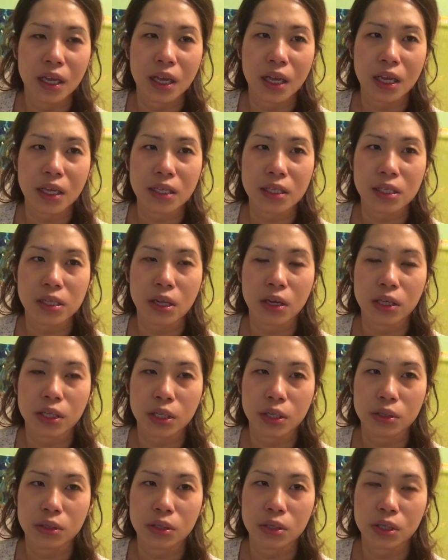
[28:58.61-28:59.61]
as long
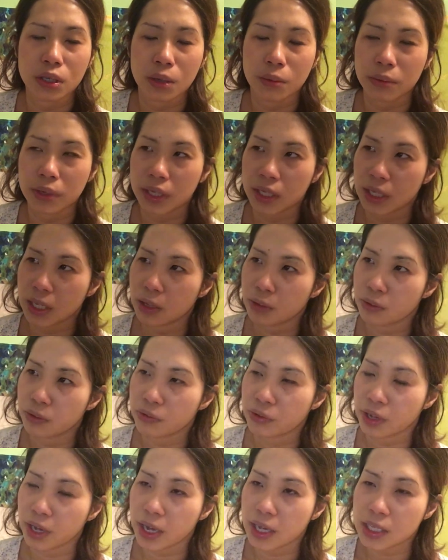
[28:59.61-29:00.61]
you communicate with
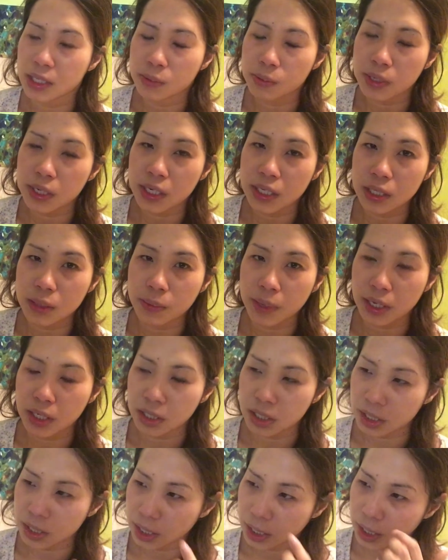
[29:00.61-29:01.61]
your husband
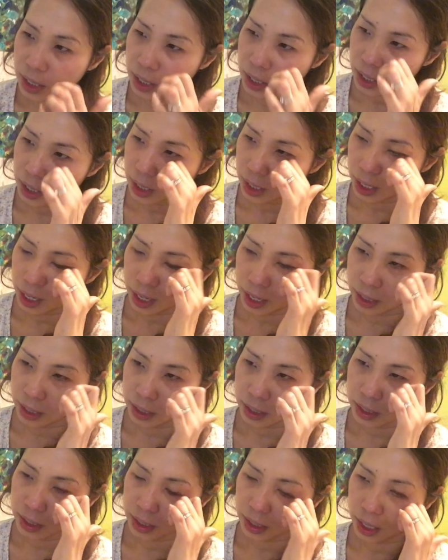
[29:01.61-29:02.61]
especially,
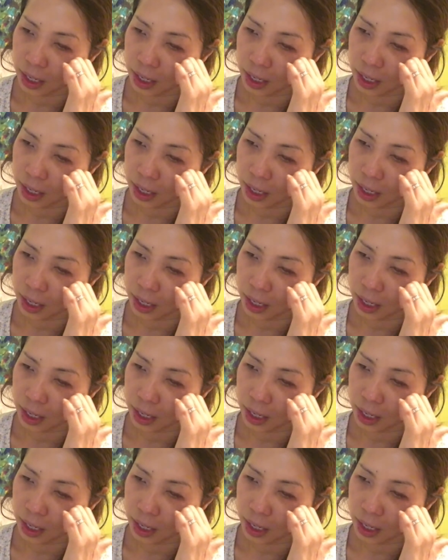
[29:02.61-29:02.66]
and